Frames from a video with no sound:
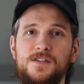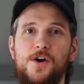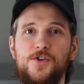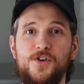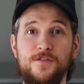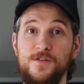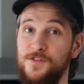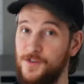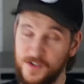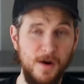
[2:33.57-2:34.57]
So you can
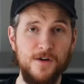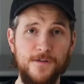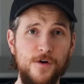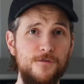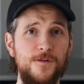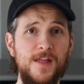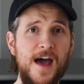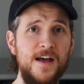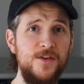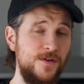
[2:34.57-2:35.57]
use your smartphone for that,